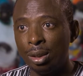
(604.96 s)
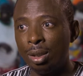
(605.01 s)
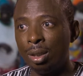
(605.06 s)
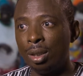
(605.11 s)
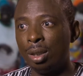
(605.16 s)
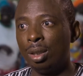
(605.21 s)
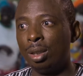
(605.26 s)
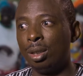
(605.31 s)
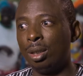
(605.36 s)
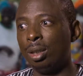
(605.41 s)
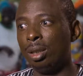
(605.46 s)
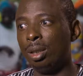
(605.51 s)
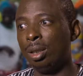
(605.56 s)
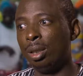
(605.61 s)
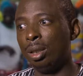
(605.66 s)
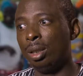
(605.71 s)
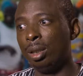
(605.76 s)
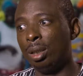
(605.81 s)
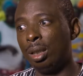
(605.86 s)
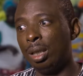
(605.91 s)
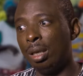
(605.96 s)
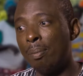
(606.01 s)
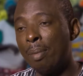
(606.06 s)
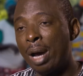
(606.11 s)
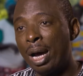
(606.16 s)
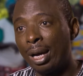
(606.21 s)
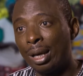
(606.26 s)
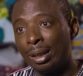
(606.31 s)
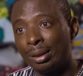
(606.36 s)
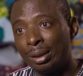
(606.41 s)
And so, as for
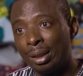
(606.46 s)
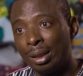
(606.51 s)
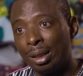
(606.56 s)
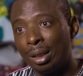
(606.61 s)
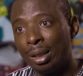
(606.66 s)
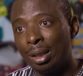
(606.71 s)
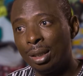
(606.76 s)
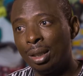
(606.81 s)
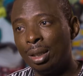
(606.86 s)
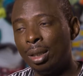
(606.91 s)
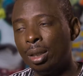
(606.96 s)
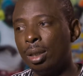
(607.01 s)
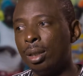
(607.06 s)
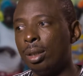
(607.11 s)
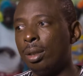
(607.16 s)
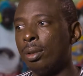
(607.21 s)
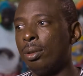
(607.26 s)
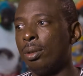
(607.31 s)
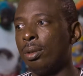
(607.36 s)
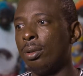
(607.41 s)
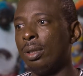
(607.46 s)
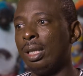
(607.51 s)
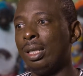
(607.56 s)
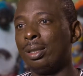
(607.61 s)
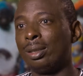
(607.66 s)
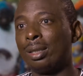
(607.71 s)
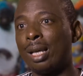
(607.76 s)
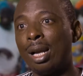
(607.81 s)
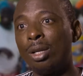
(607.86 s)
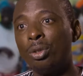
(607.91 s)
schooling, we can
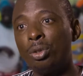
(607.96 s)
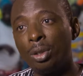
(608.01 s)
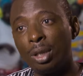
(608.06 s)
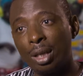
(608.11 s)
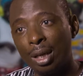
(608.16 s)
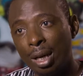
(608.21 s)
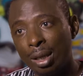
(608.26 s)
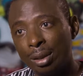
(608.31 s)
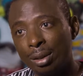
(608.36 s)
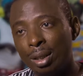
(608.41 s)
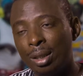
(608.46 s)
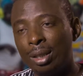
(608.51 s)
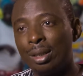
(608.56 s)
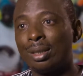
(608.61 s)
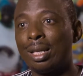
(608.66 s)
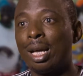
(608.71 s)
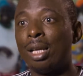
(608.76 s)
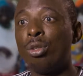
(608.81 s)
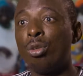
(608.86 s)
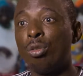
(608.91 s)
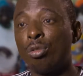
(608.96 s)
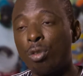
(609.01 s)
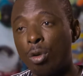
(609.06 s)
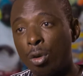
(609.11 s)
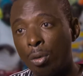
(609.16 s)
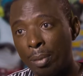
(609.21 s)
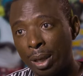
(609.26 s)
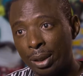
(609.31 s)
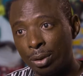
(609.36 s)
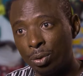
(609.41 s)
also finance the rooms,
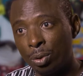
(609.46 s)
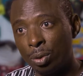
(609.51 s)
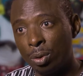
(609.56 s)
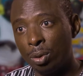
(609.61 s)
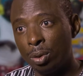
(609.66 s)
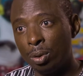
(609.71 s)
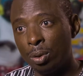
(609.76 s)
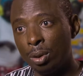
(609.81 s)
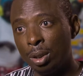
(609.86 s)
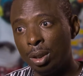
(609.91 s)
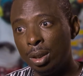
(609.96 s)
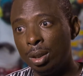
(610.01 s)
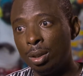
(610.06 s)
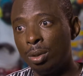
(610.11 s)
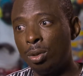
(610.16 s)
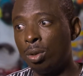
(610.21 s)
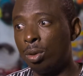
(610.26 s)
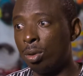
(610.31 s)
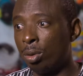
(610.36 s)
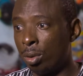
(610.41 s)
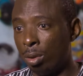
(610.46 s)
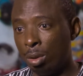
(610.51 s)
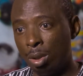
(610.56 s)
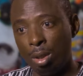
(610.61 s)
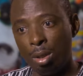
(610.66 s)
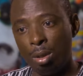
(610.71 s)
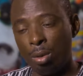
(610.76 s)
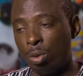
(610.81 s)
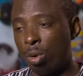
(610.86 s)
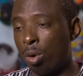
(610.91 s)
build the classrooms.
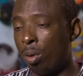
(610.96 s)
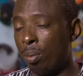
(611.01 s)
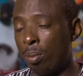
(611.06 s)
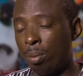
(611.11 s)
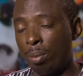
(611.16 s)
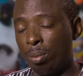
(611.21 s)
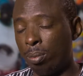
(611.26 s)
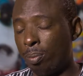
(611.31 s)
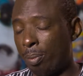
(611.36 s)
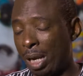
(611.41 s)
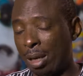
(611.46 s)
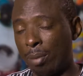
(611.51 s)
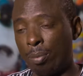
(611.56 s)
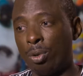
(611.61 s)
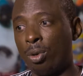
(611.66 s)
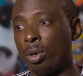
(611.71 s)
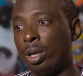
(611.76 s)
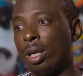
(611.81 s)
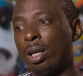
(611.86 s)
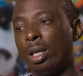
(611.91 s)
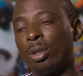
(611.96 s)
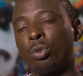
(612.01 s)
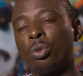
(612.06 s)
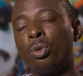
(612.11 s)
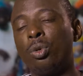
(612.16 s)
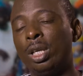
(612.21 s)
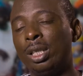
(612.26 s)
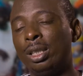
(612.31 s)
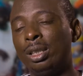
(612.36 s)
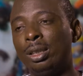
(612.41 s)
Comme par rapport à la
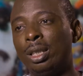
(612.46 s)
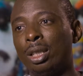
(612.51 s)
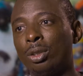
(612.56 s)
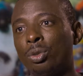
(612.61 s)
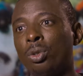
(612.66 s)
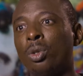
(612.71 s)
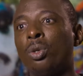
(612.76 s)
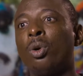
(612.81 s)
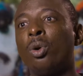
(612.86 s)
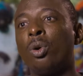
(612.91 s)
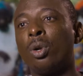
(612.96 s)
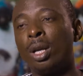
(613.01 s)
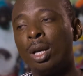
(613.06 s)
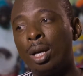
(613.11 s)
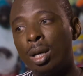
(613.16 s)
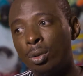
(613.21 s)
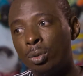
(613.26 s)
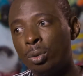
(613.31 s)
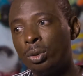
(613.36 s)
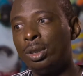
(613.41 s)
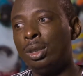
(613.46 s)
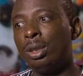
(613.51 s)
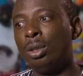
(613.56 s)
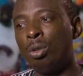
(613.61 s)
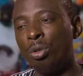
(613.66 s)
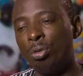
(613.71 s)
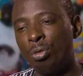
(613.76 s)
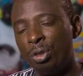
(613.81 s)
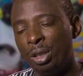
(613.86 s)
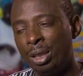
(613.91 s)
scolarisation, on a aussi
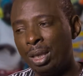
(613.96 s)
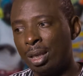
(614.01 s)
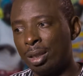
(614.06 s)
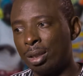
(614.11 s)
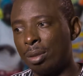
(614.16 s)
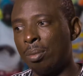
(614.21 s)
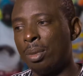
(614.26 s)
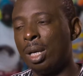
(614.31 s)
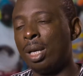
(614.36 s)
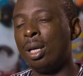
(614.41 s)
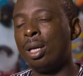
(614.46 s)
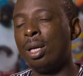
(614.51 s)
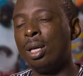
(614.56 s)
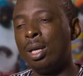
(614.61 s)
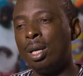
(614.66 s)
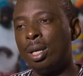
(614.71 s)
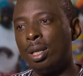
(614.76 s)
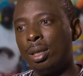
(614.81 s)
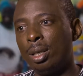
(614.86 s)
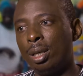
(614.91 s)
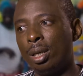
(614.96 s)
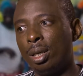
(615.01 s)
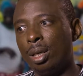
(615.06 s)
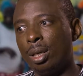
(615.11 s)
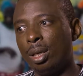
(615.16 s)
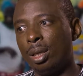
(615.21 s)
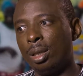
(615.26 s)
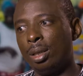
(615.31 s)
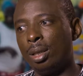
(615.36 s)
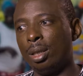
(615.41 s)
le financement
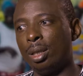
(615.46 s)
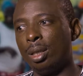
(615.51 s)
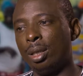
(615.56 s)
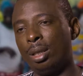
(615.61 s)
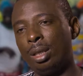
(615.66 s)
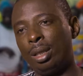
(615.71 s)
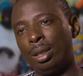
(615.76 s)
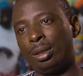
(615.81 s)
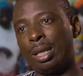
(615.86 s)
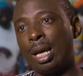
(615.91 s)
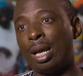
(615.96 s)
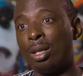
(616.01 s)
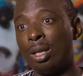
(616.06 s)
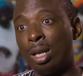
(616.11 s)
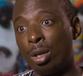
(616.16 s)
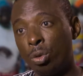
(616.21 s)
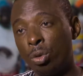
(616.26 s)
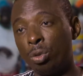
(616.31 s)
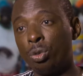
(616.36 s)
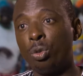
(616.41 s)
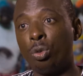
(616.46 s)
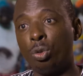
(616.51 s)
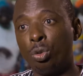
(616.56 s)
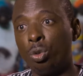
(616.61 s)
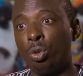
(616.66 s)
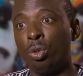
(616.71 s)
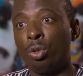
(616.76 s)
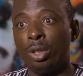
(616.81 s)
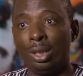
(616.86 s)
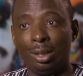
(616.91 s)
des salles, la
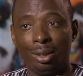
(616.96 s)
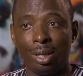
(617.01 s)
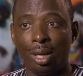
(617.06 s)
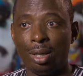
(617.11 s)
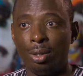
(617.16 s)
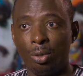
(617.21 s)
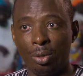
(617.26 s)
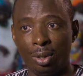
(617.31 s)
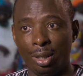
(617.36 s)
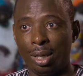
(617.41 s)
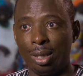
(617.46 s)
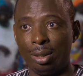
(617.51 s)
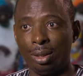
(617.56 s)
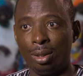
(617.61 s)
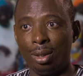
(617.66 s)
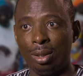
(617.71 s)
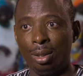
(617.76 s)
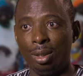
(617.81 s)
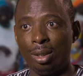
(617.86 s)
construction des salles de classe.